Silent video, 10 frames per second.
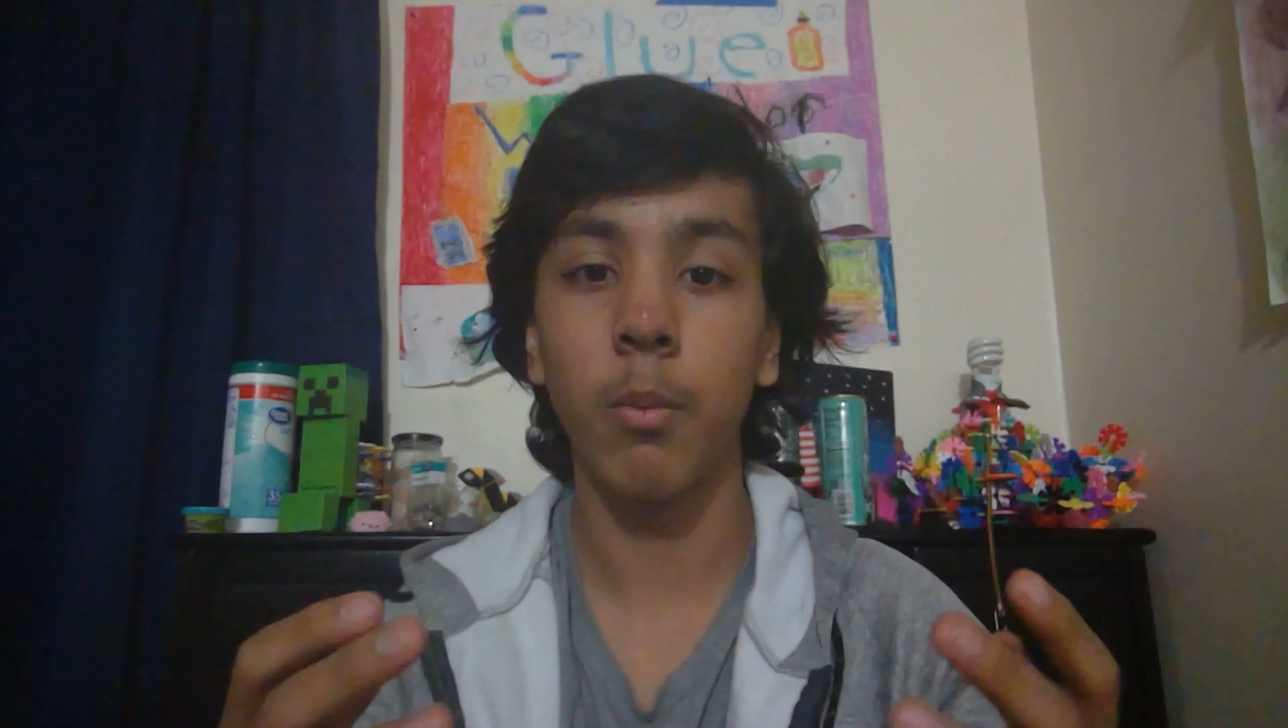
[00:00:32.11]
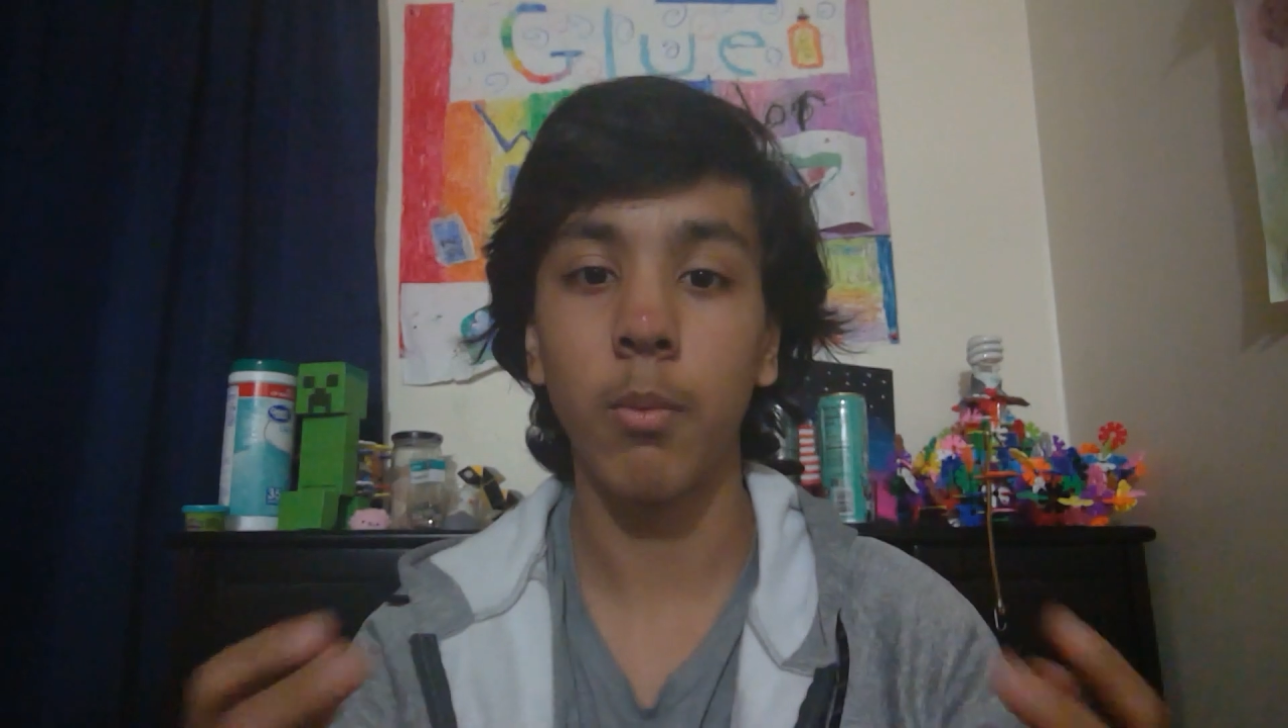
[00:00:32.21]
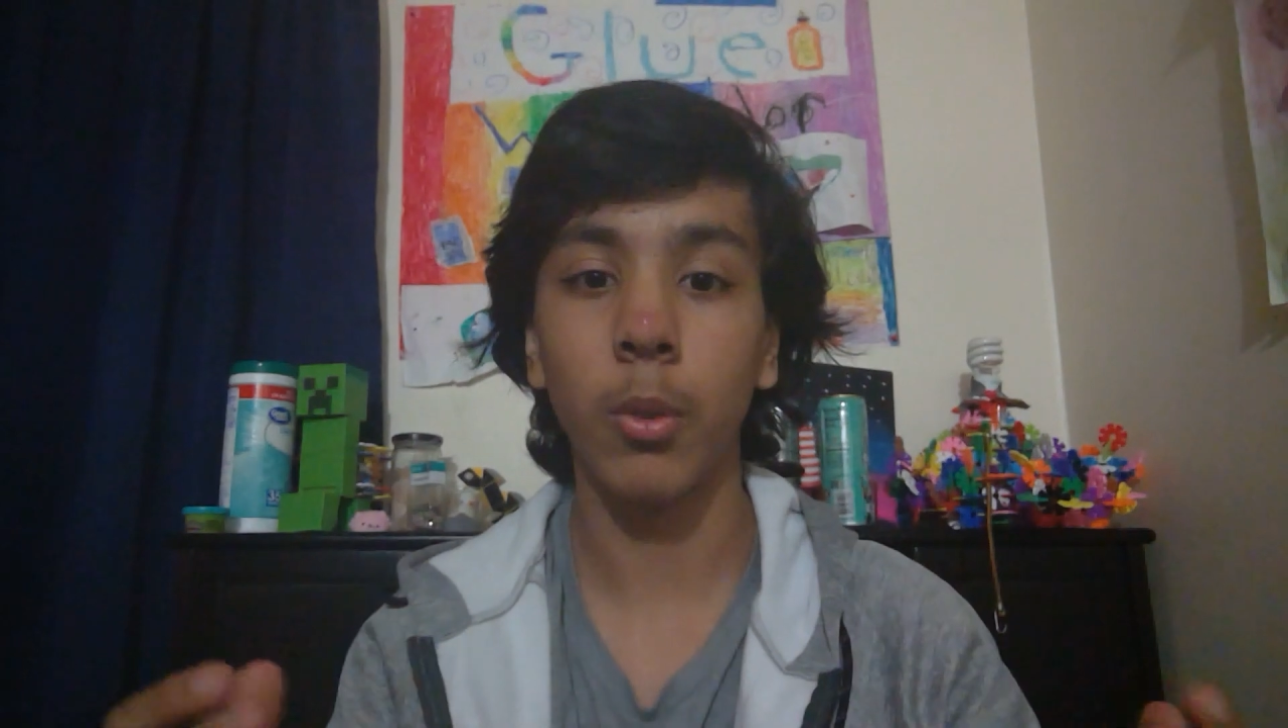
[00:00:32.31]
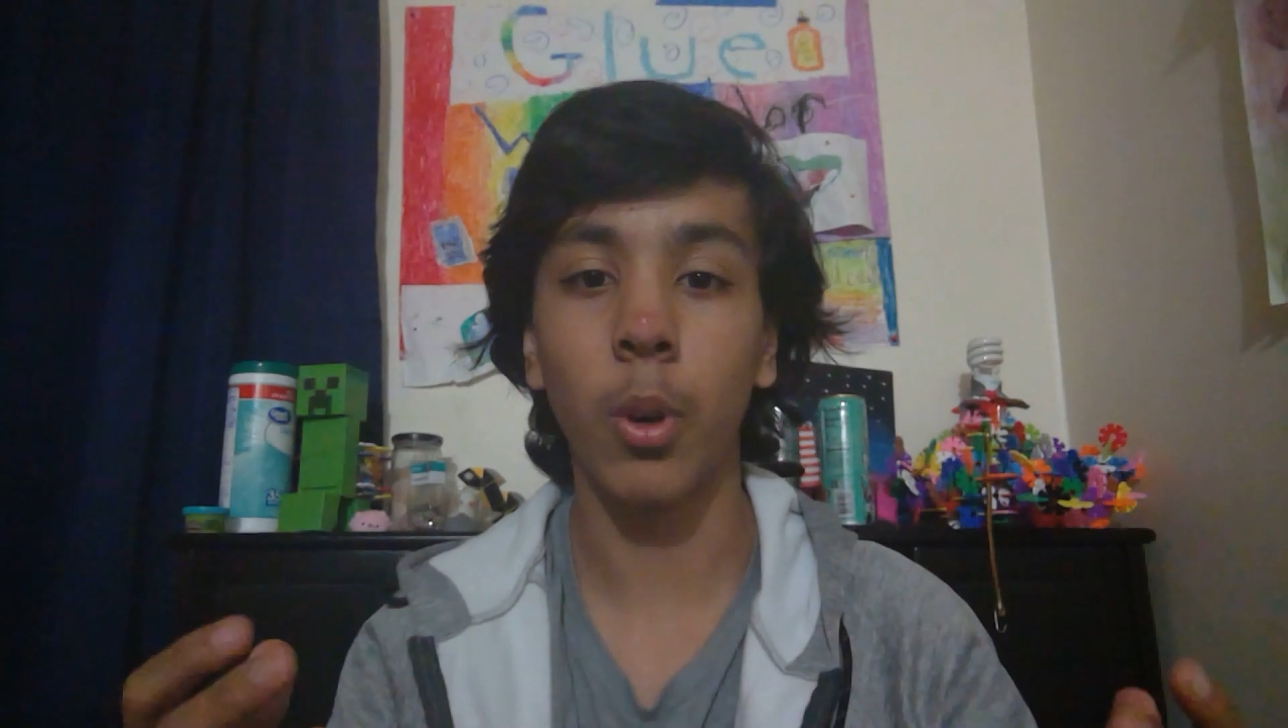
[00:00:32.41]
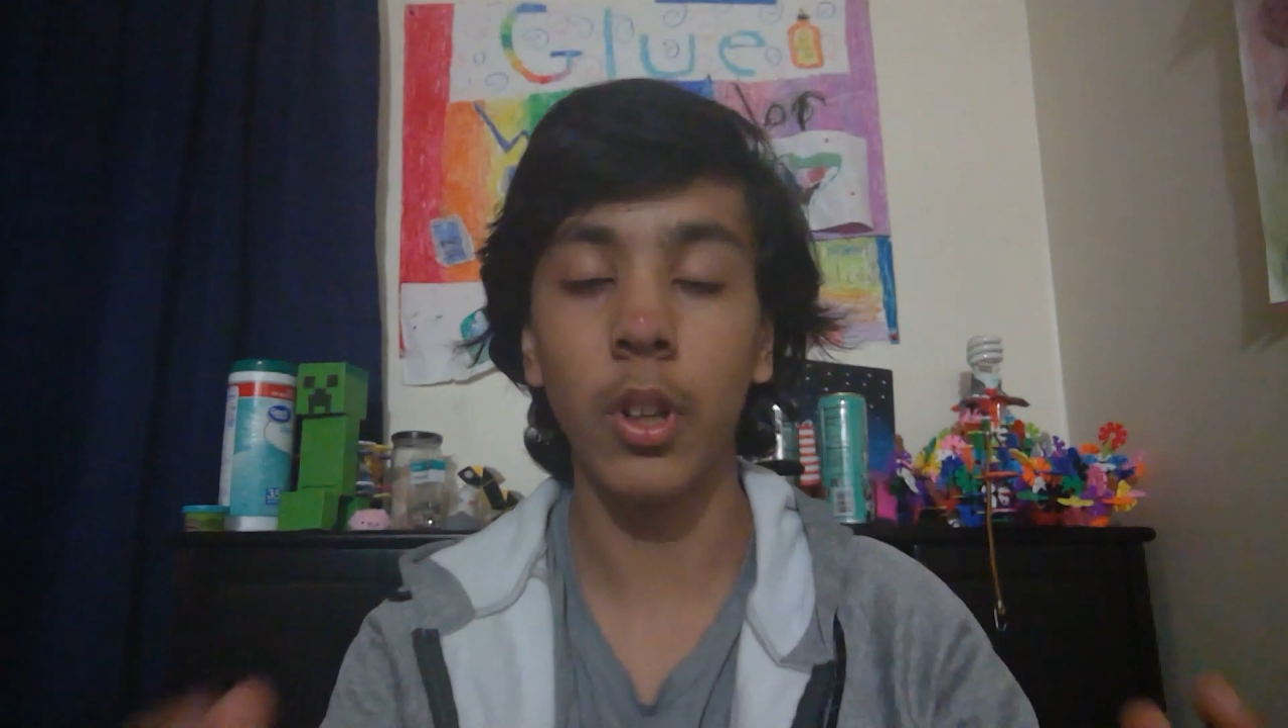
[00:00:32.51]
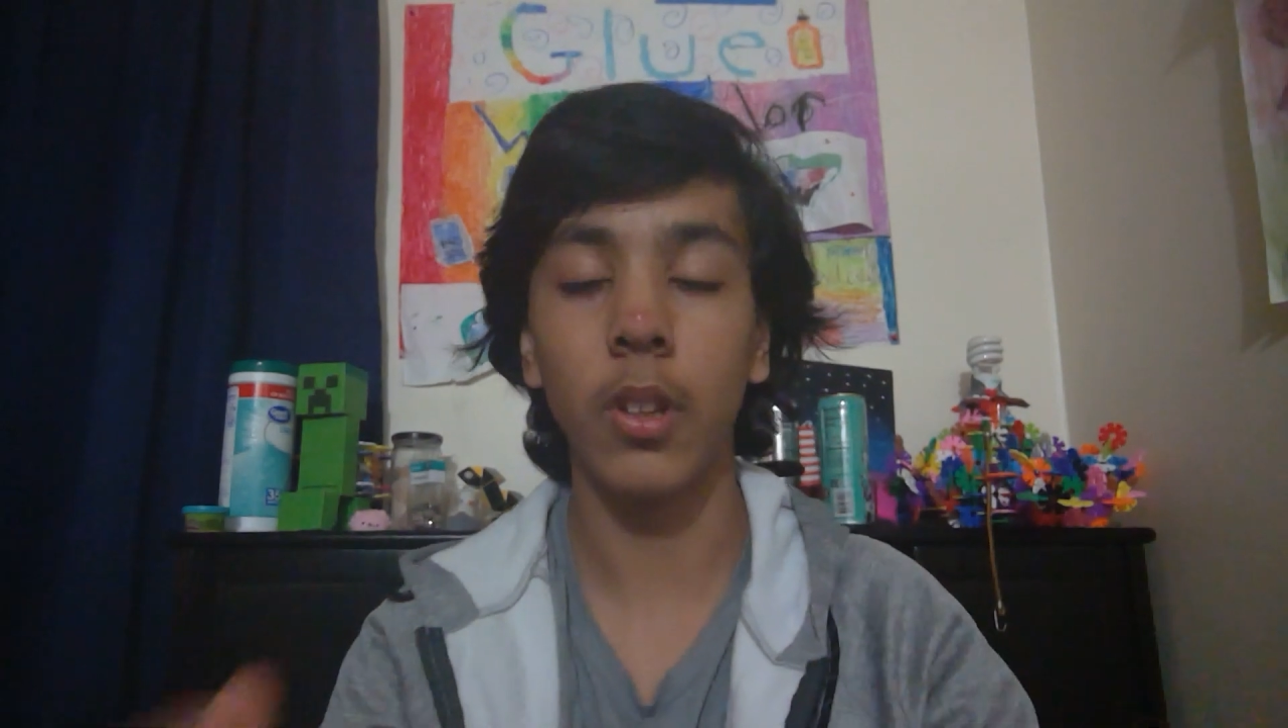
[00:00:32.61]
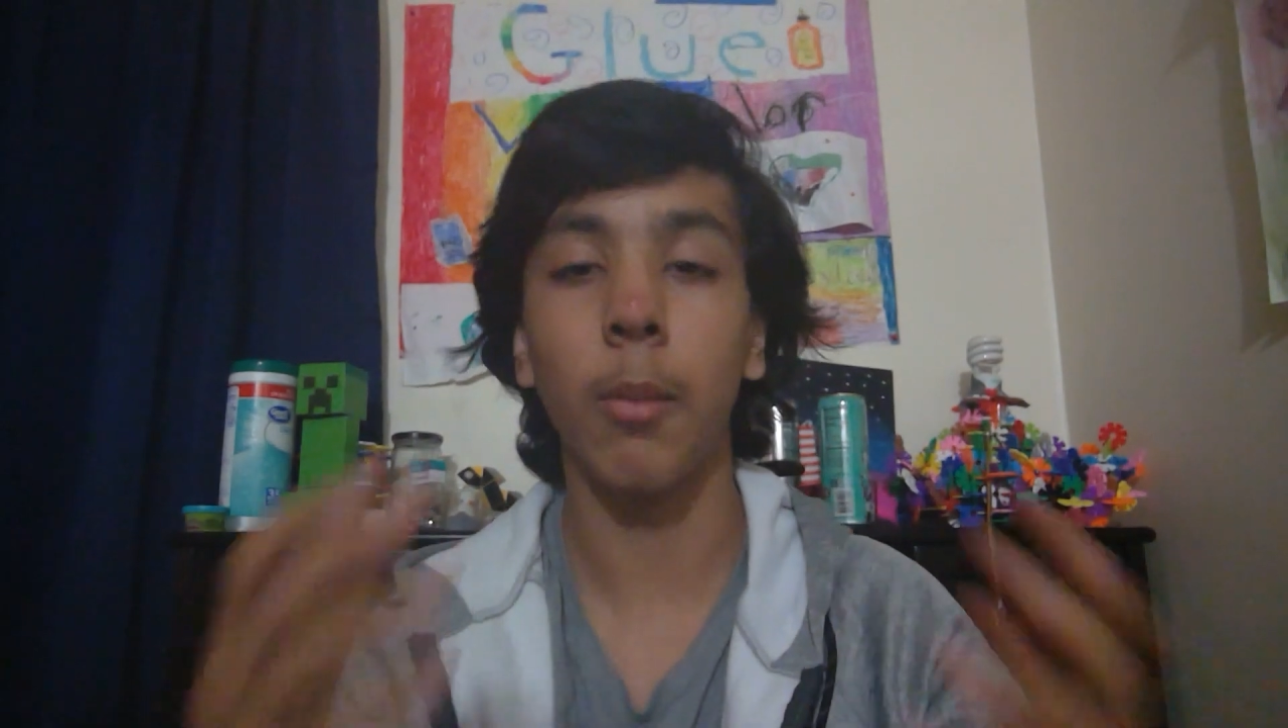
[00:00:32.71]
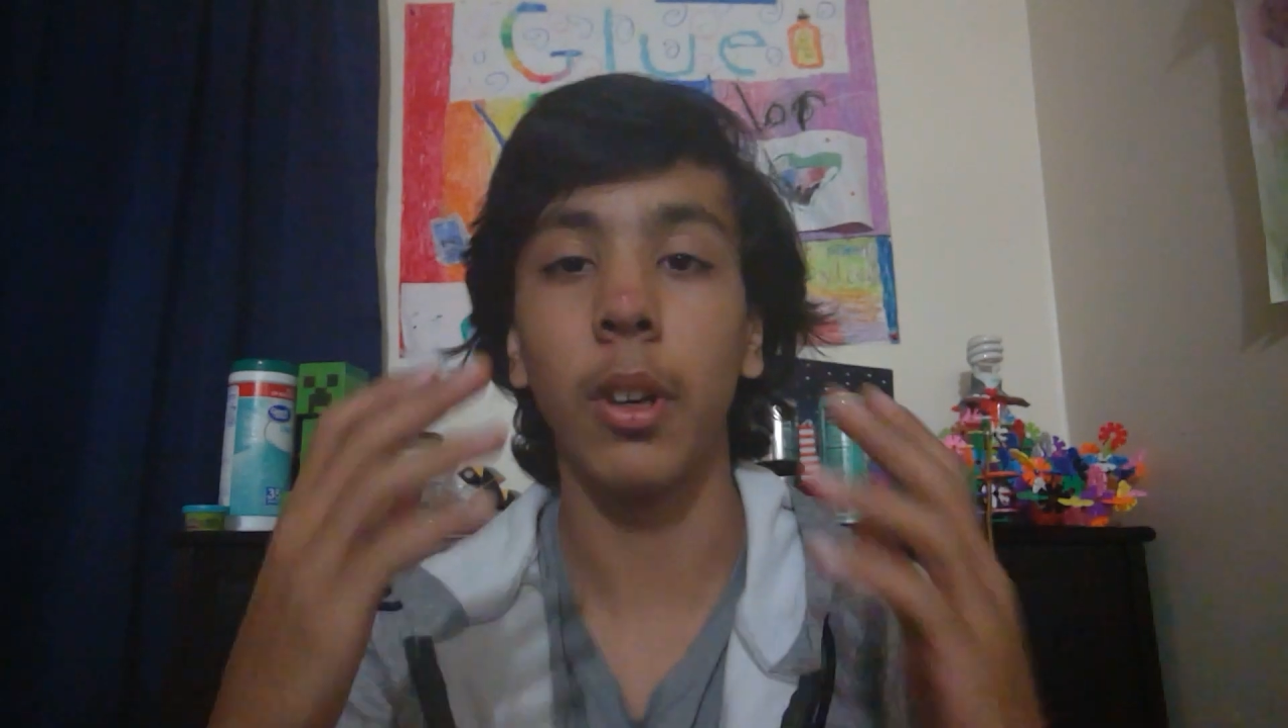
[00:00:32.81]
recording this on